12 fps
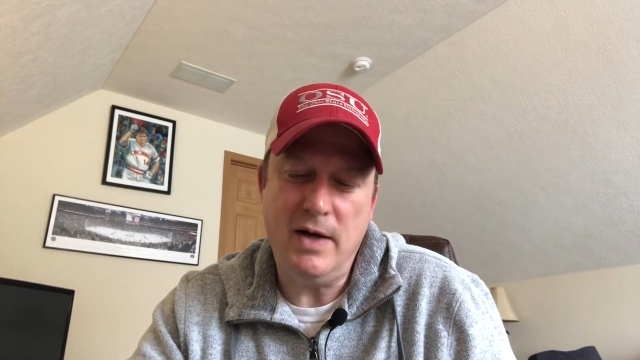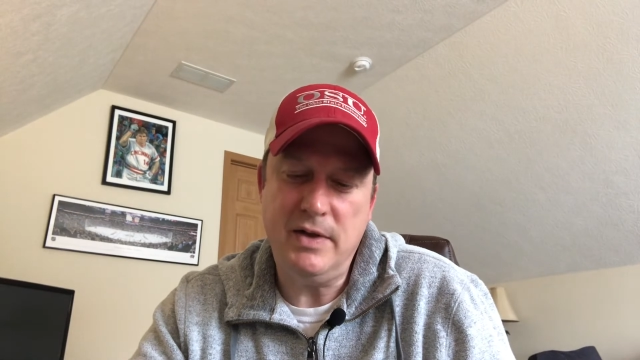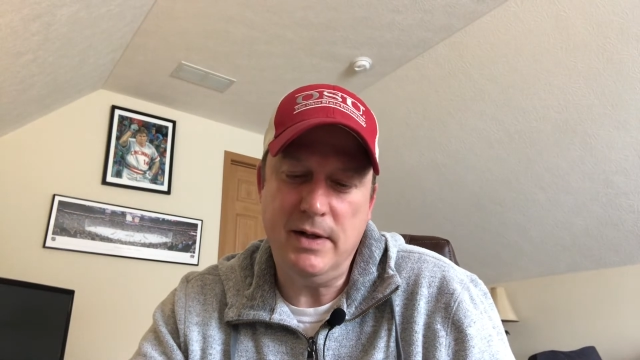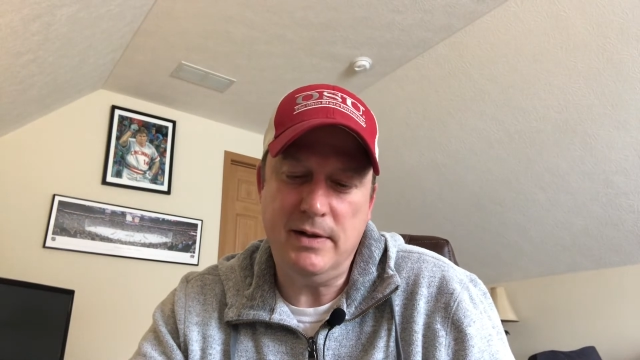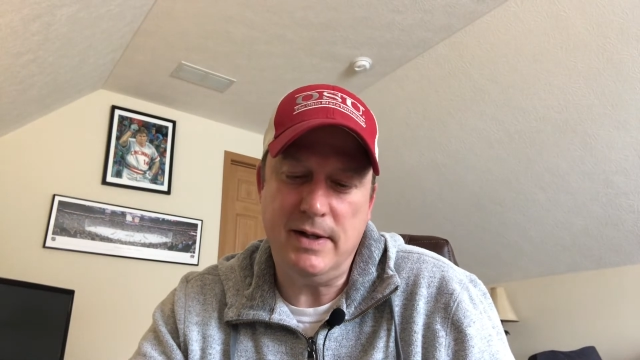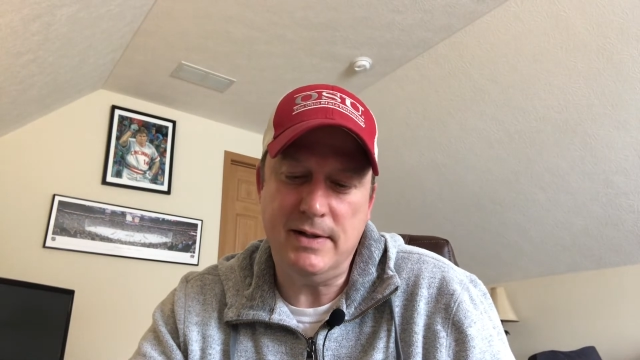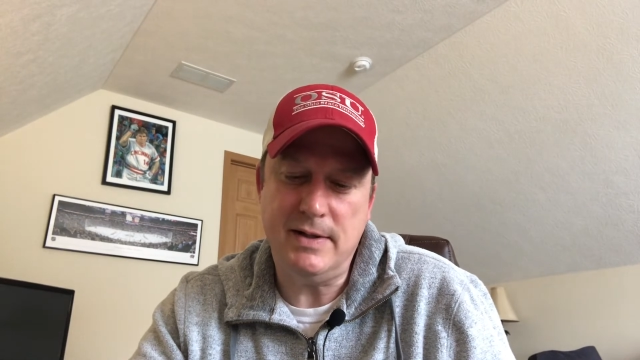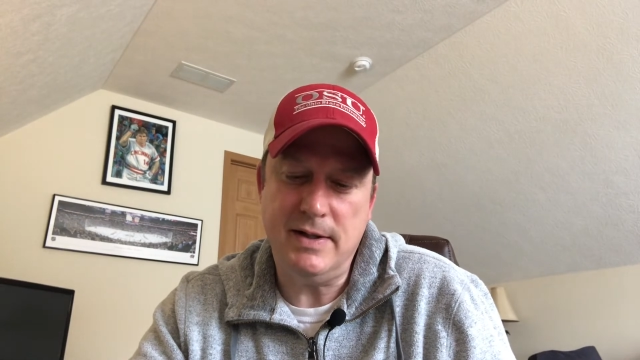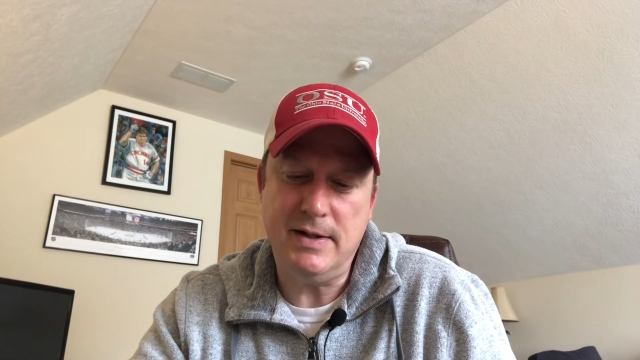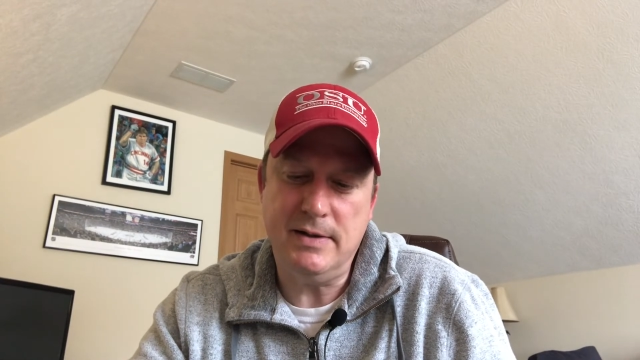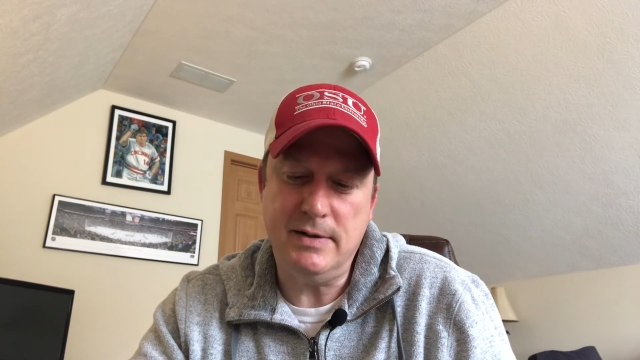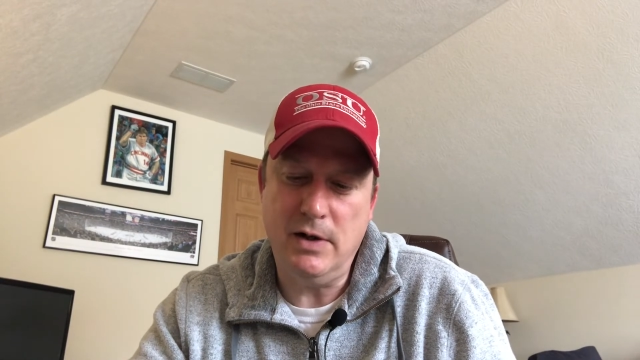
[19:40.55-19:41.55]
I think that,
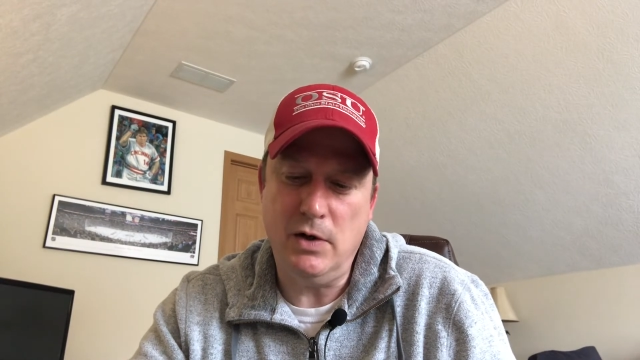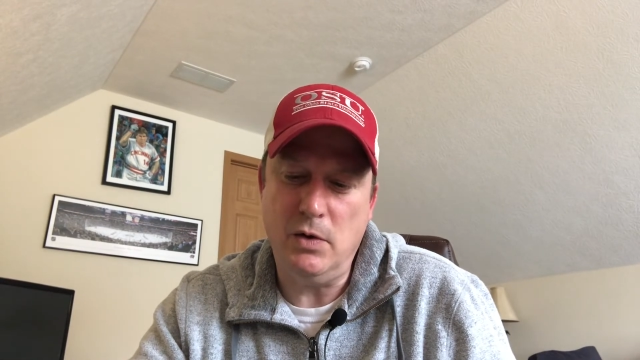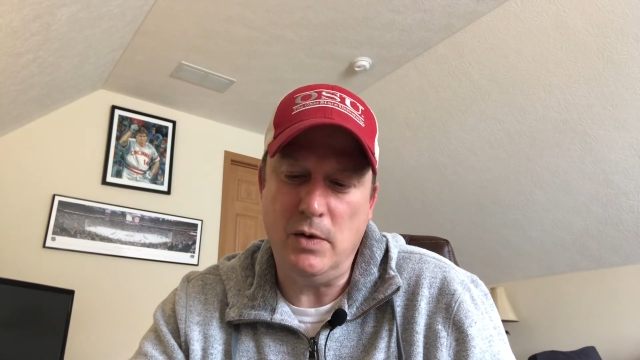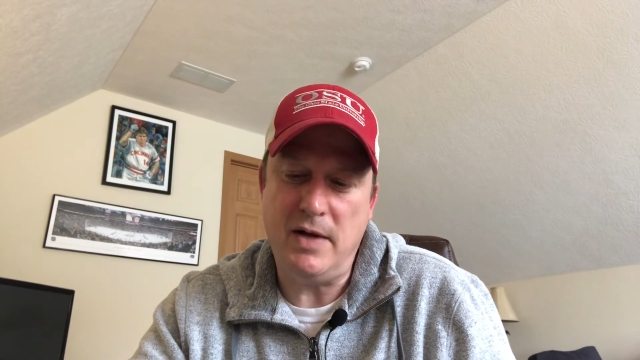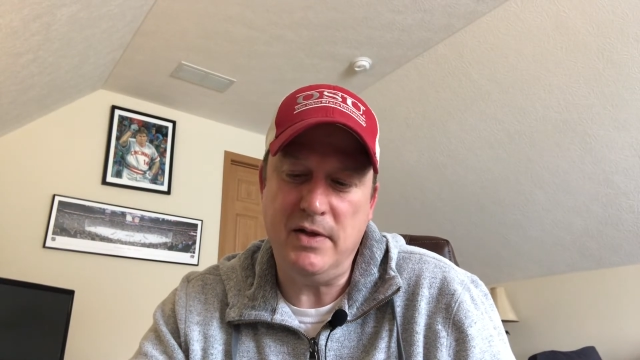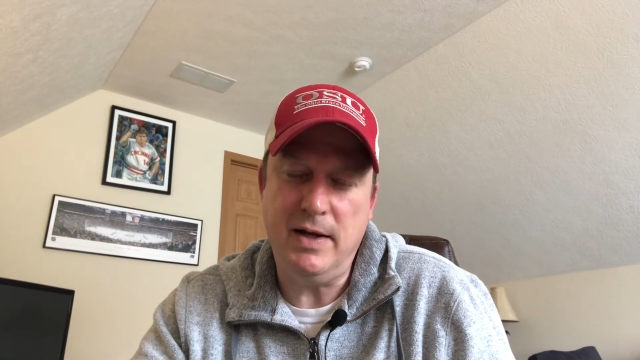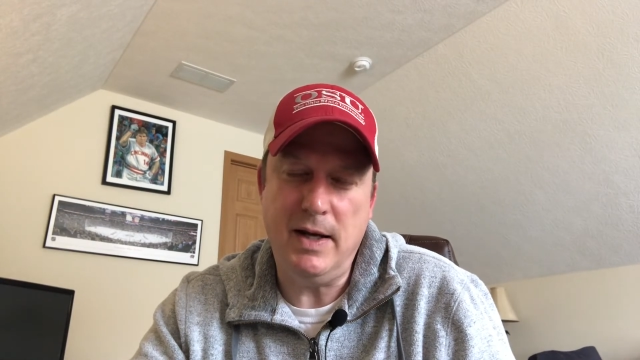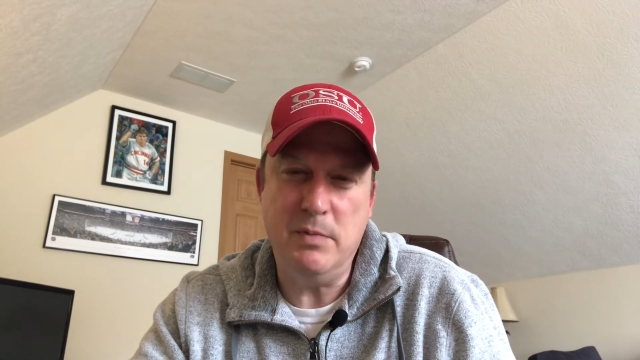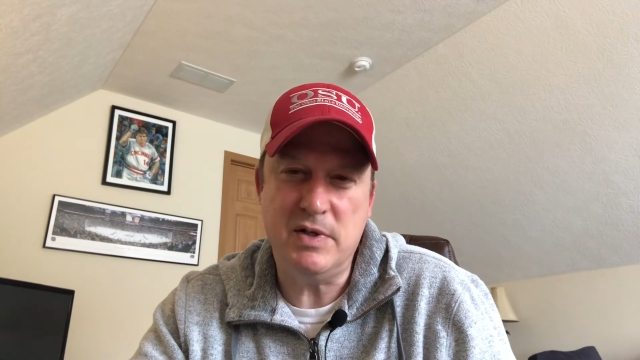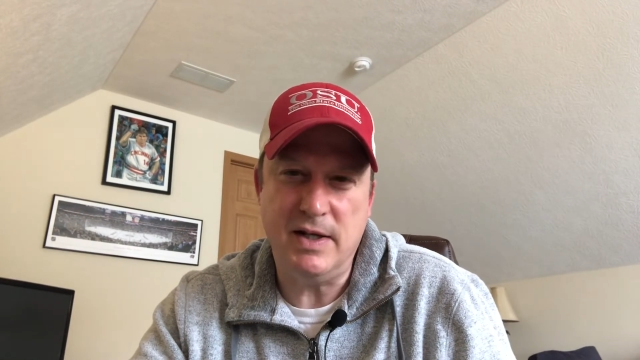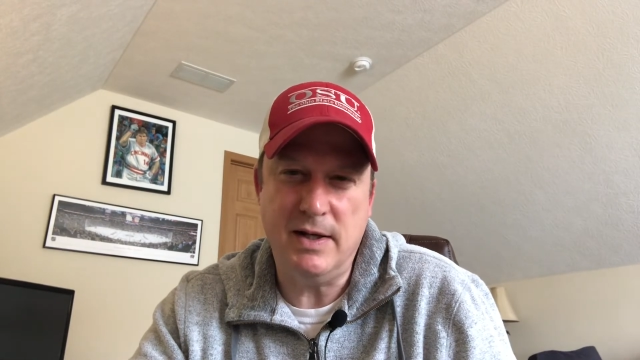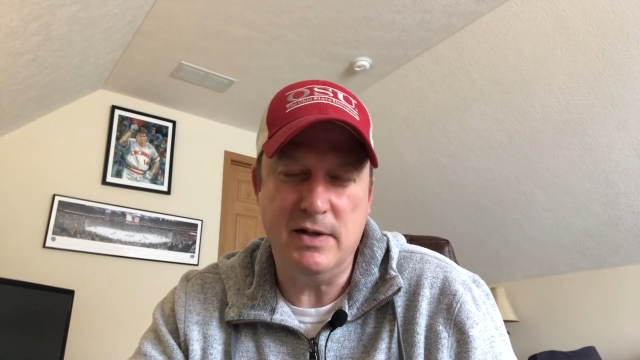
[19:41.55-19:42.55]
I think he
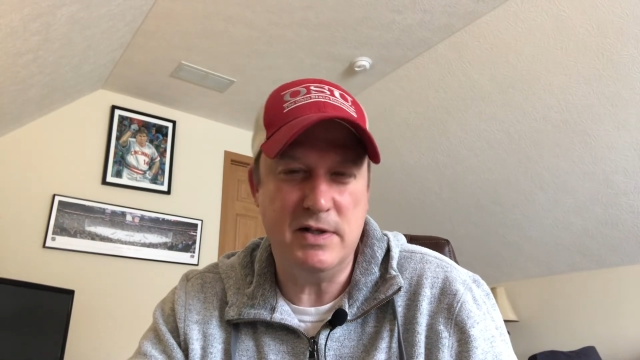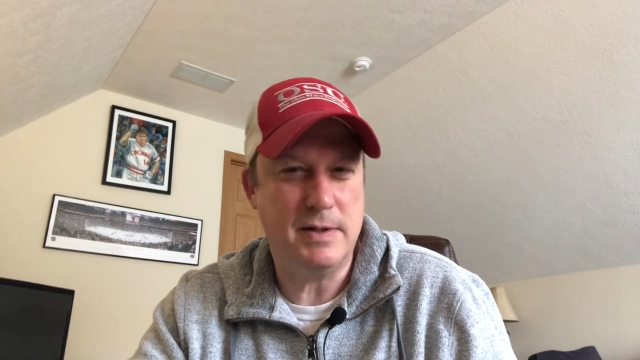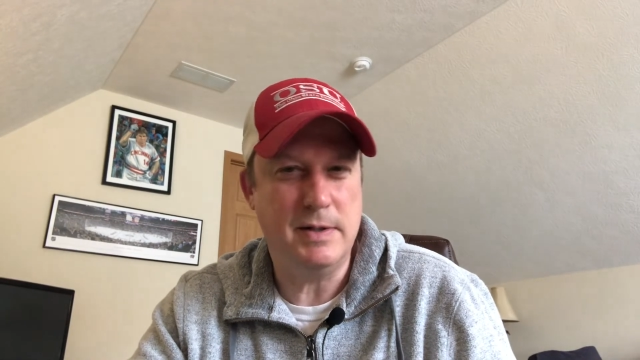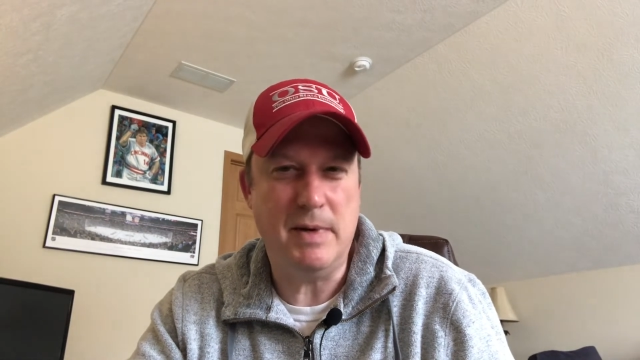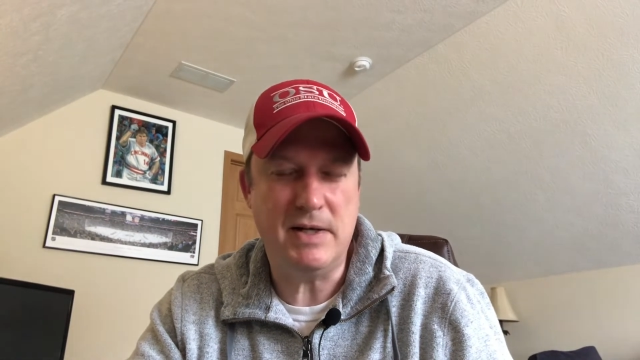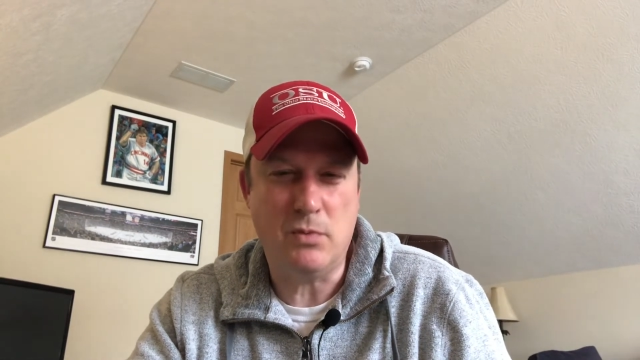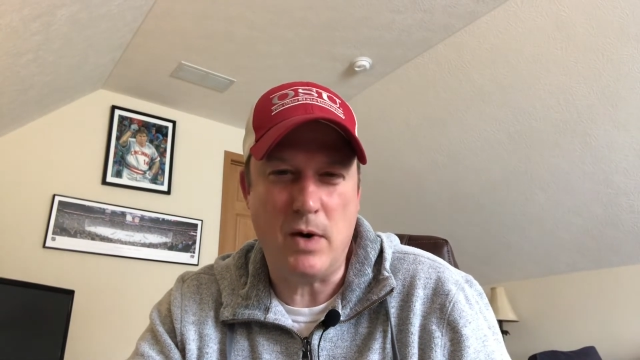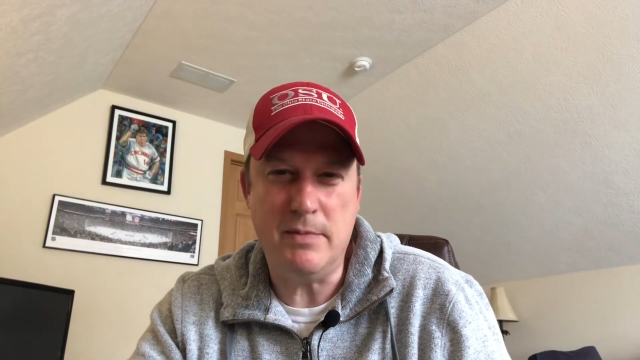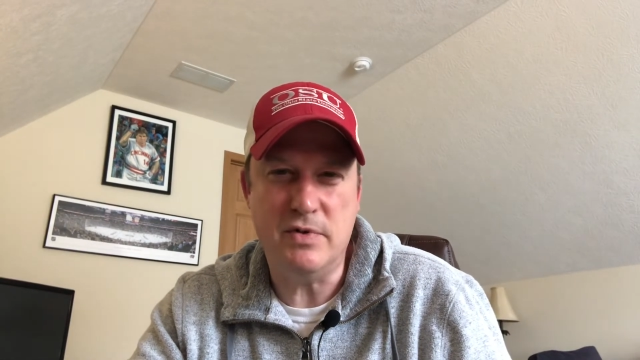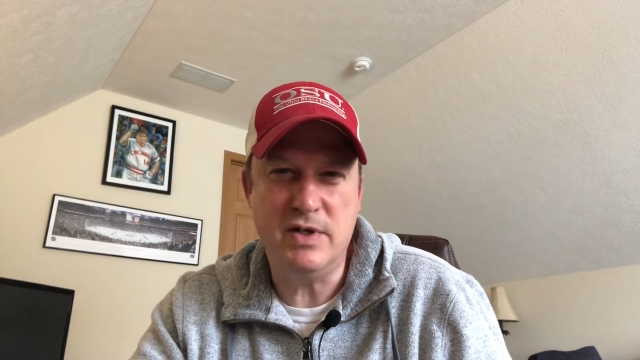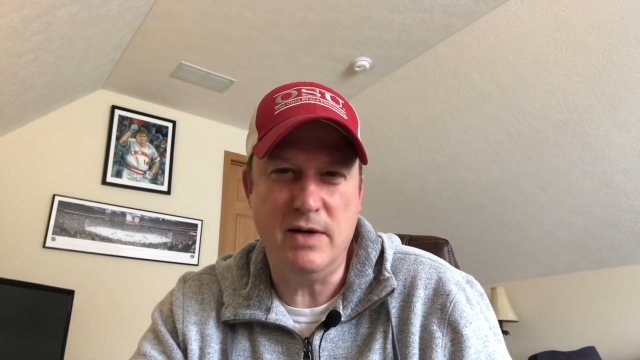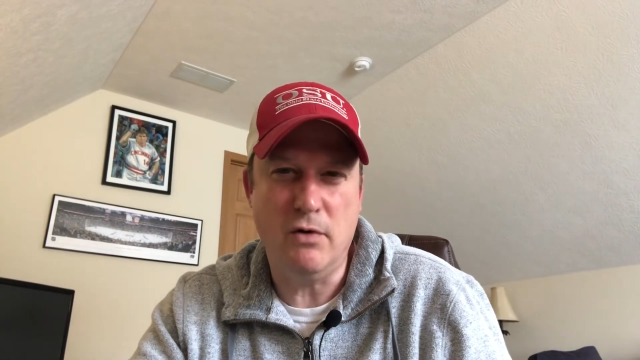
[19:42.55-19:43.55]
was thinking this is the best
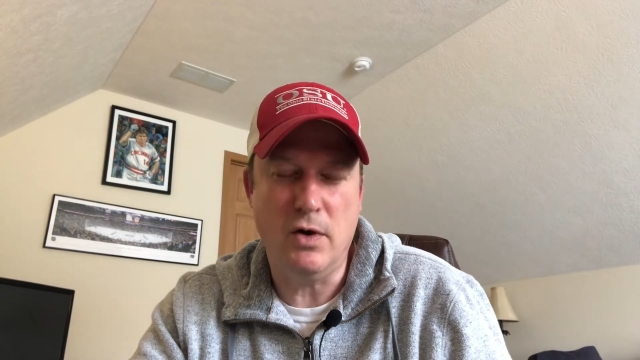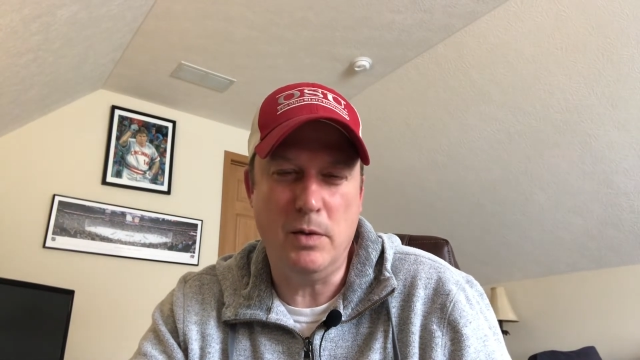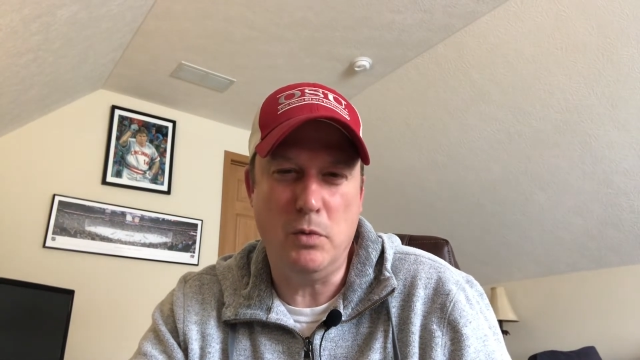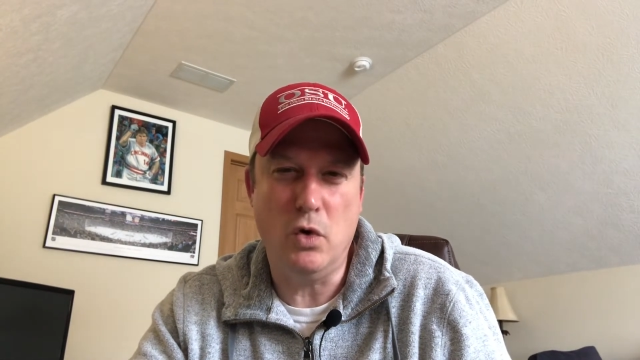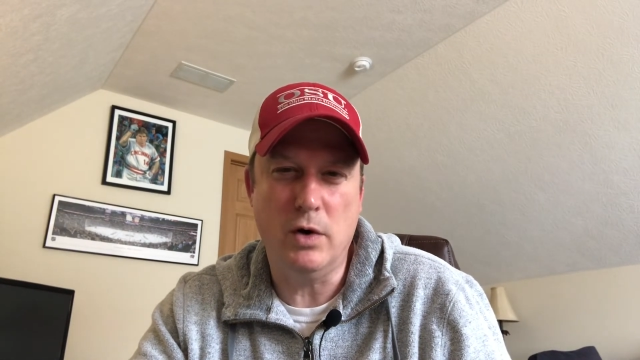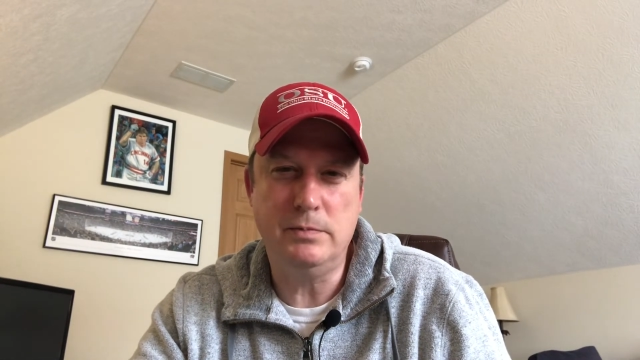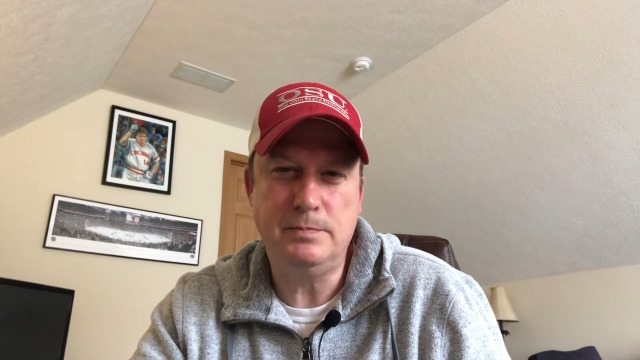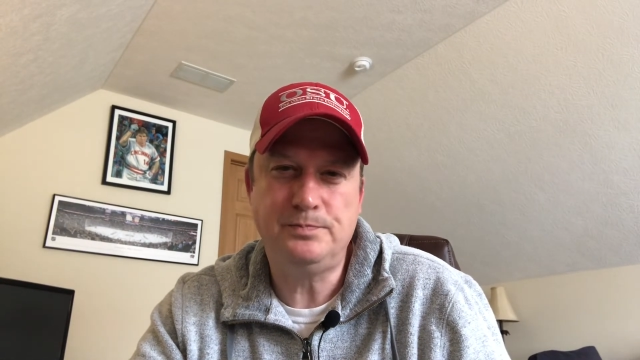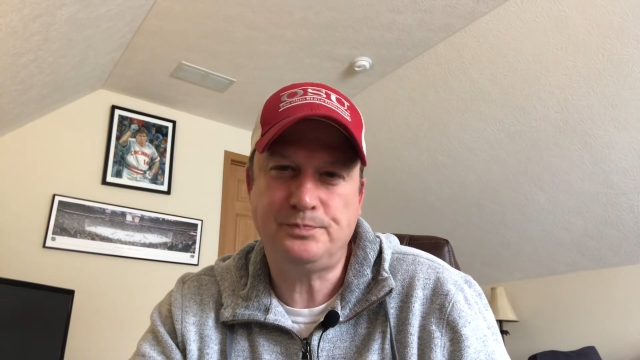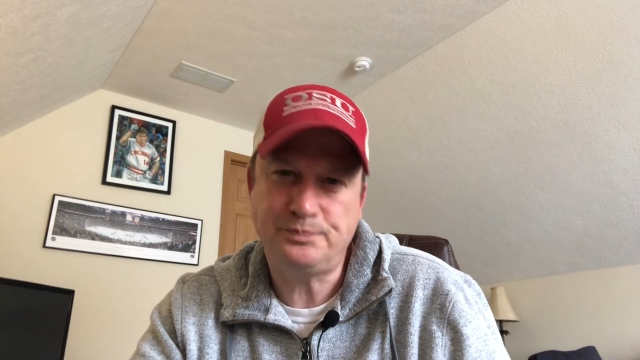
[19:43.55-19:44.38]
wide receiver on the board.